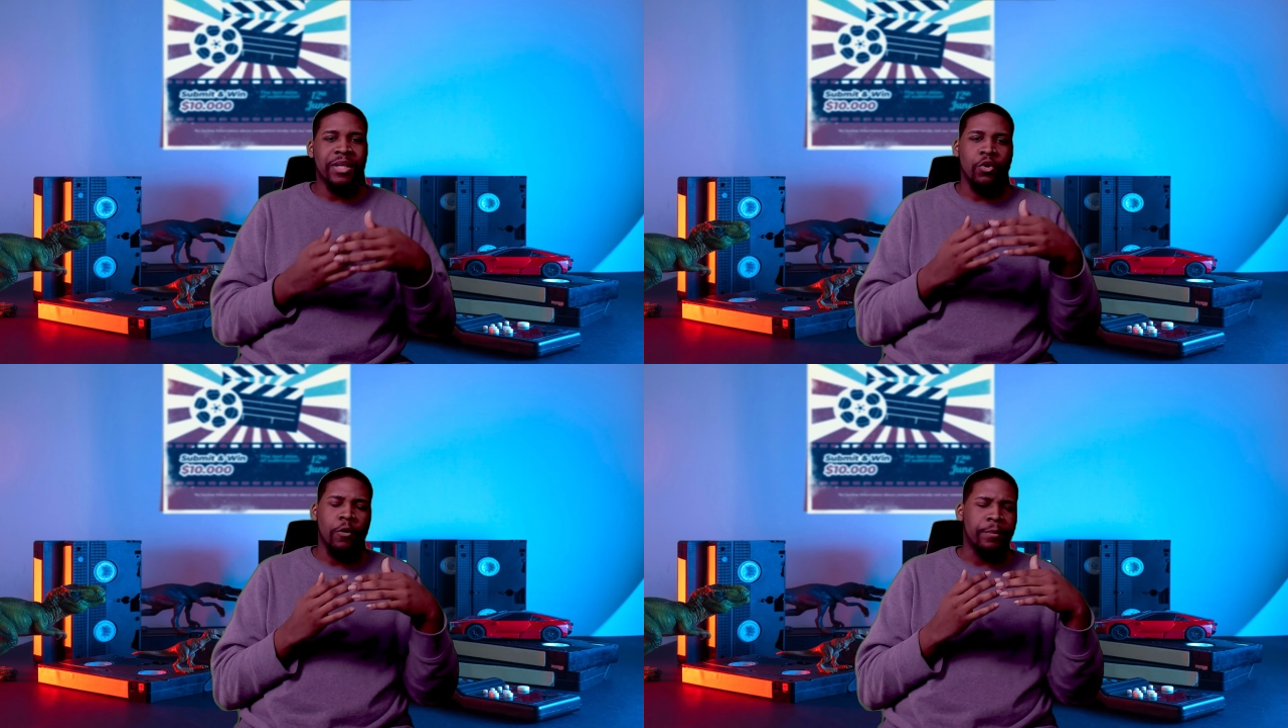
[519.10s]

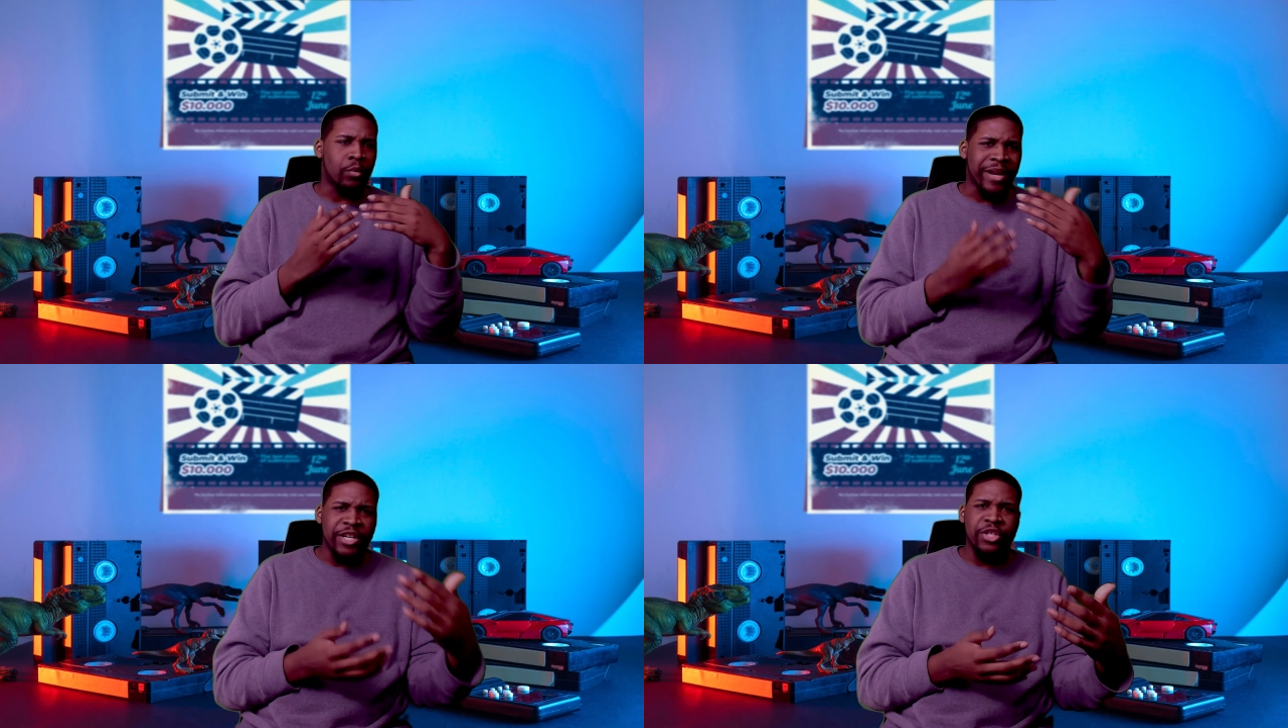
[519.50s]
and
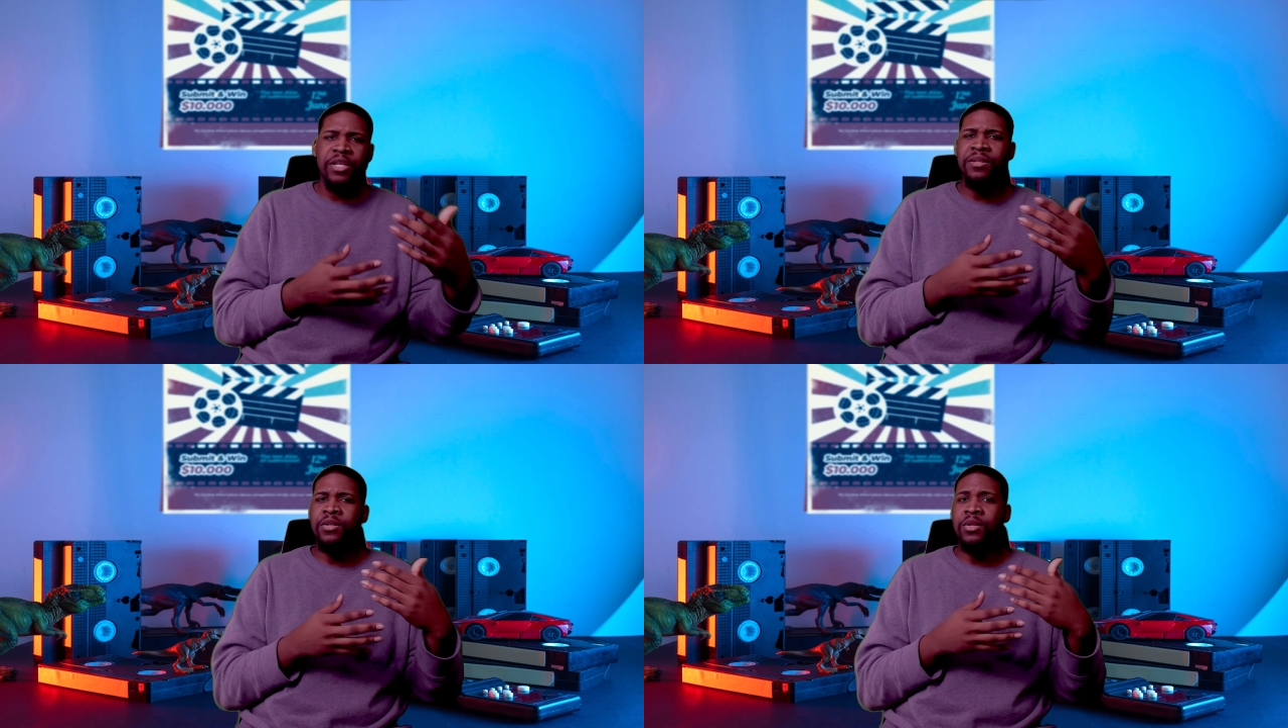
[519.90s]

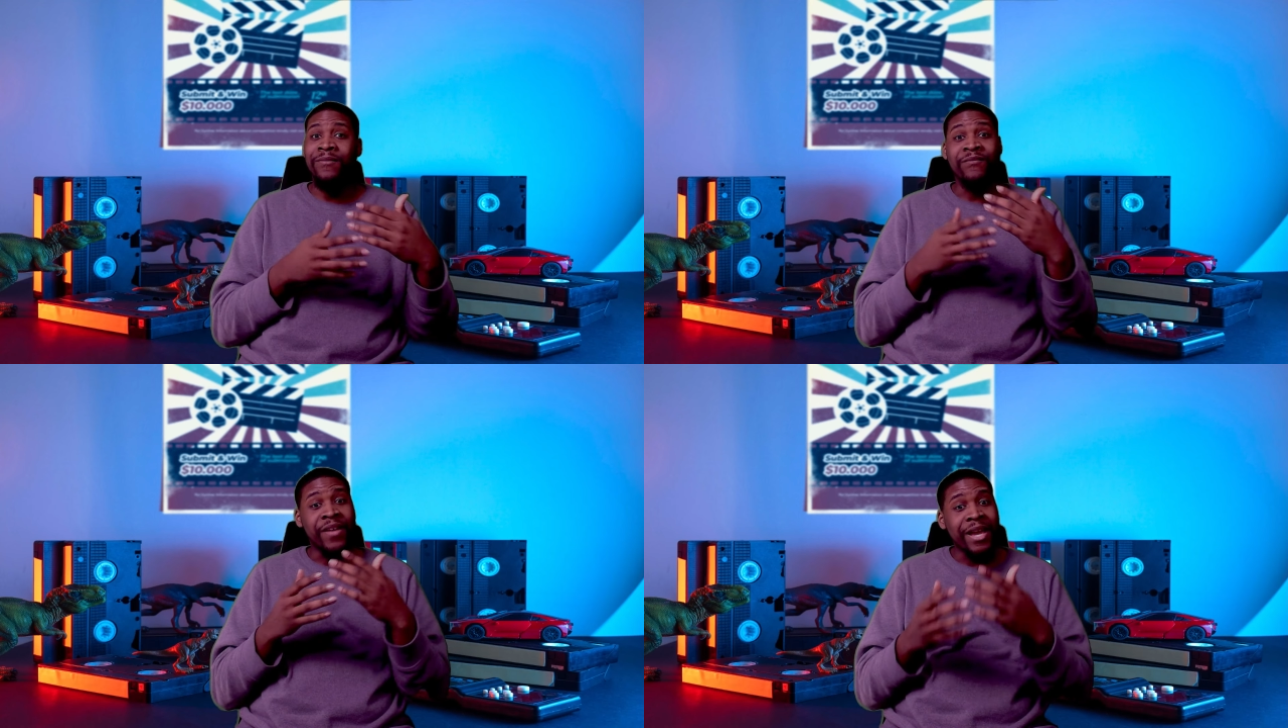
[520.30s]
corporations that took
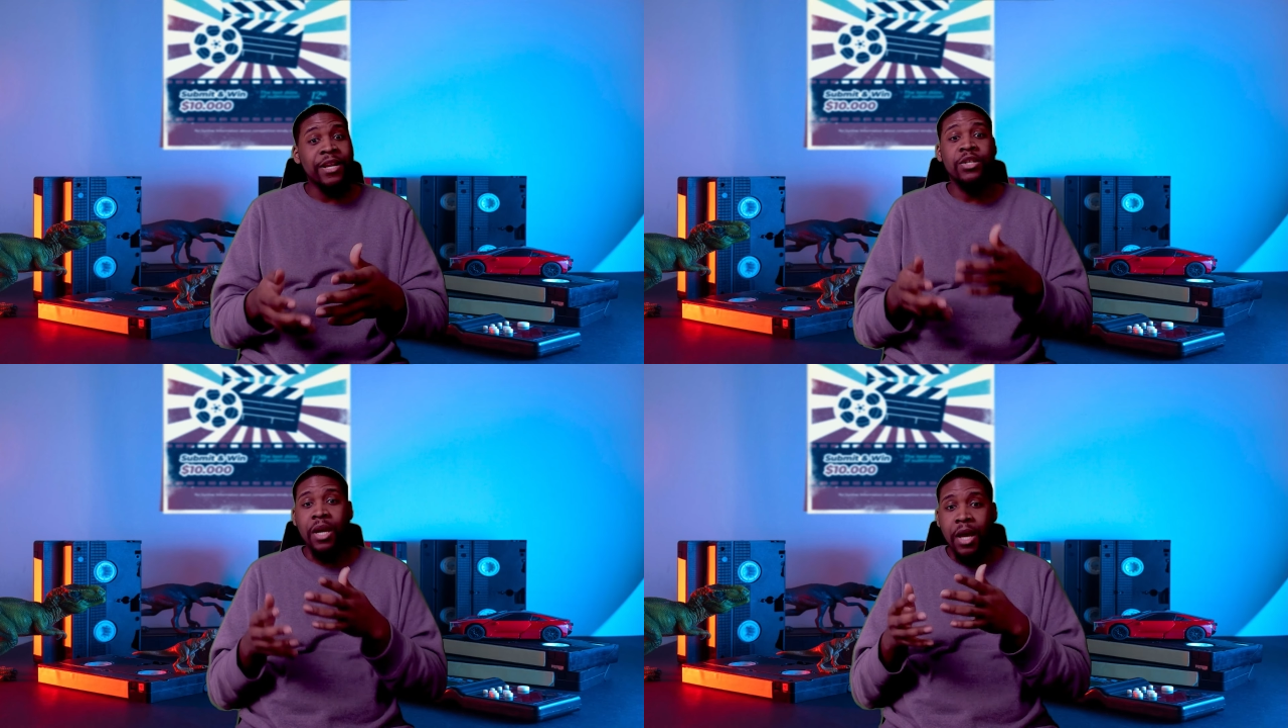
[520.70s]

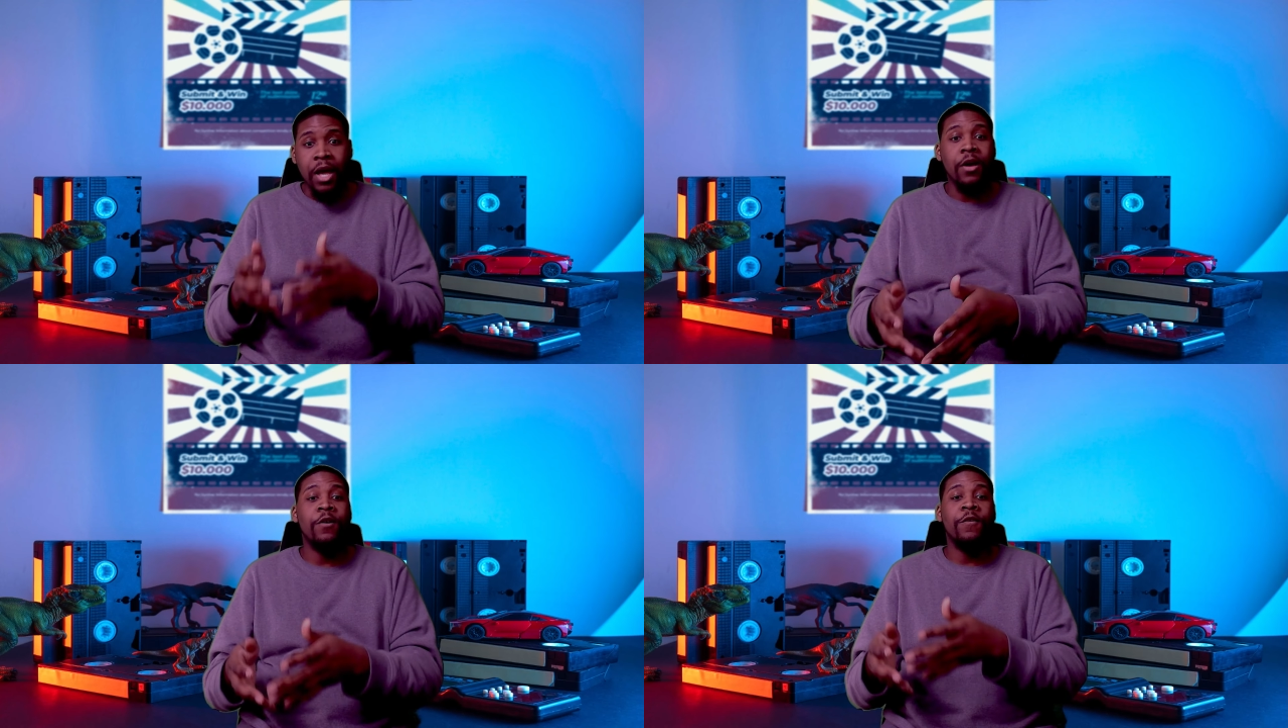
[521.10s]
advantage
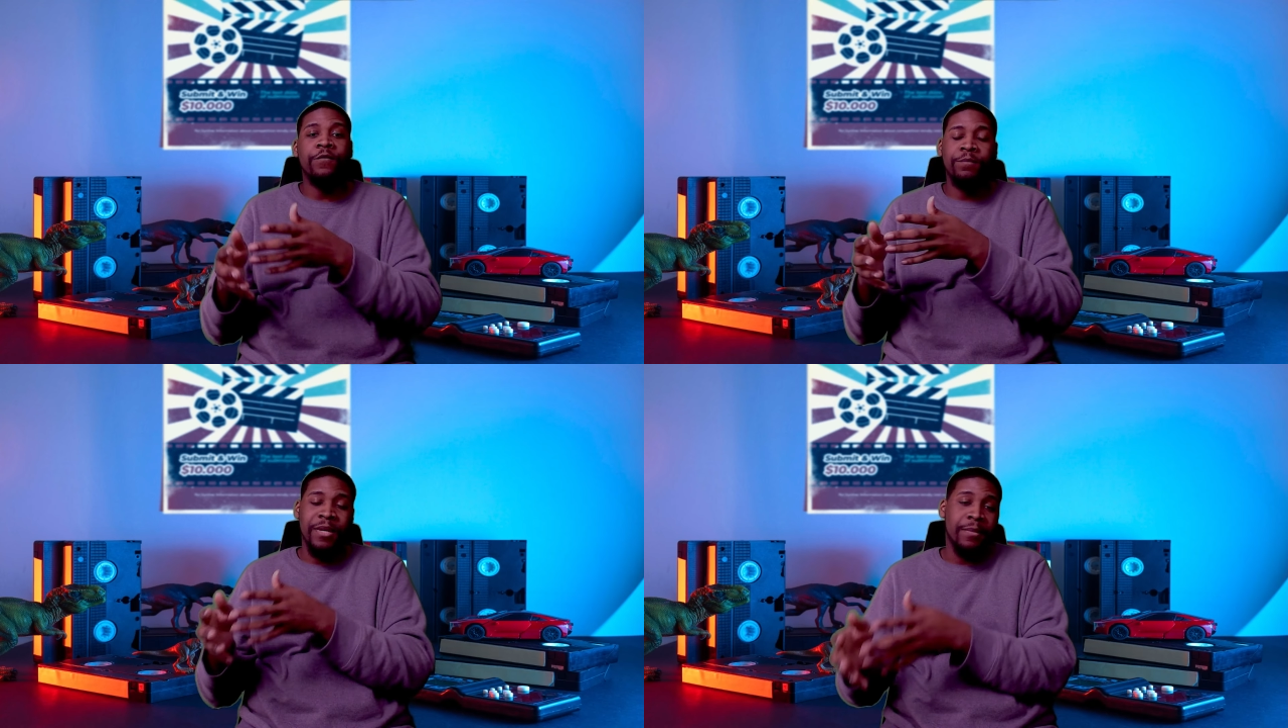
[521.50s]

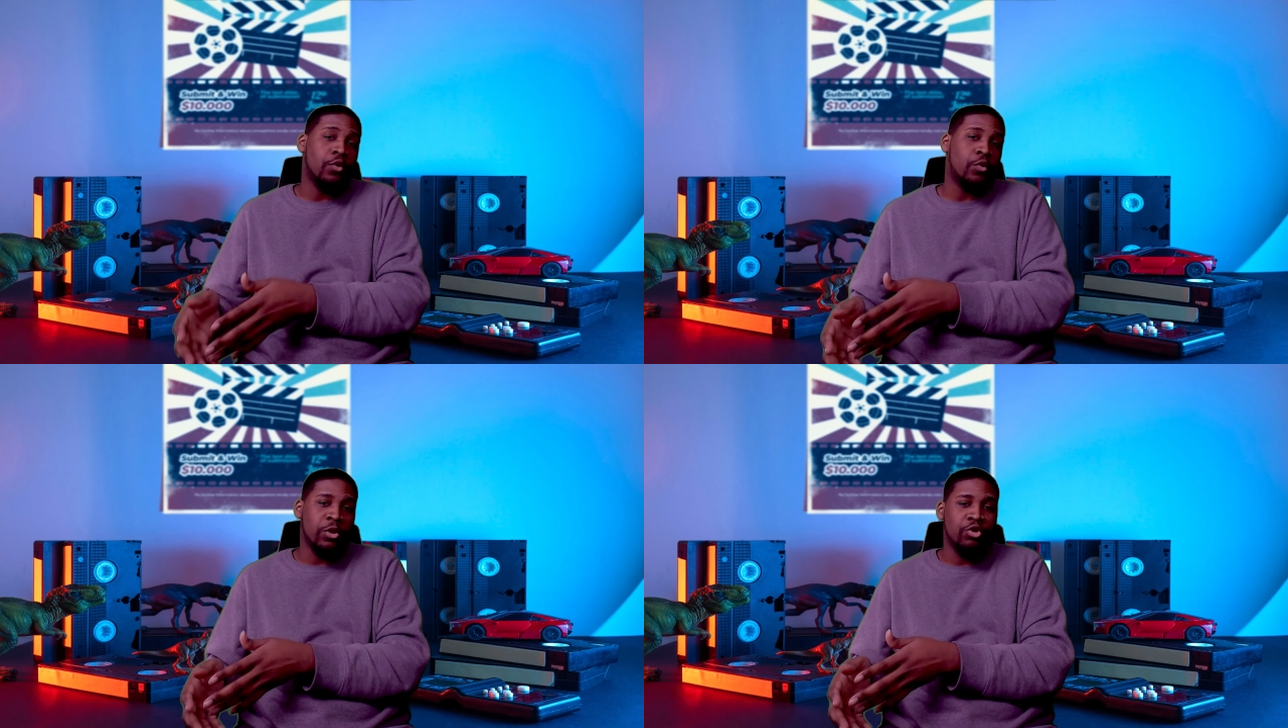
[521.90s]
of people
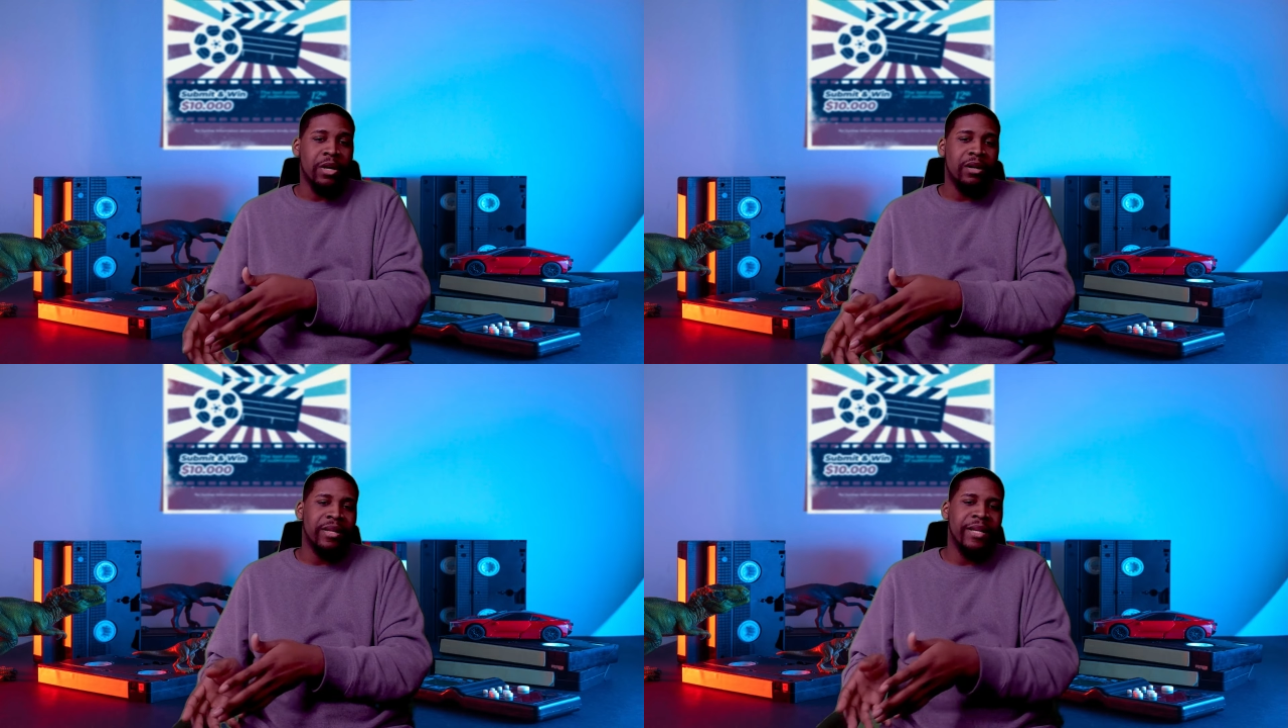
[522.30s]
who were
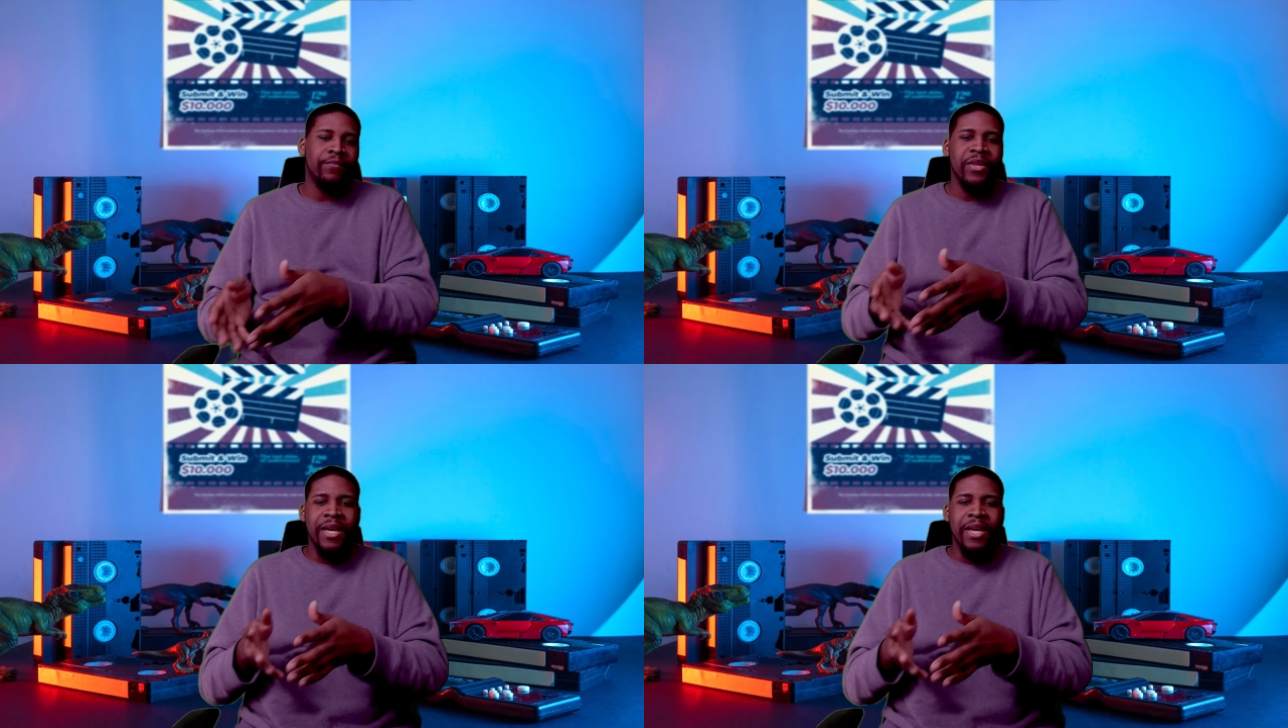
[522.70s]
struggling.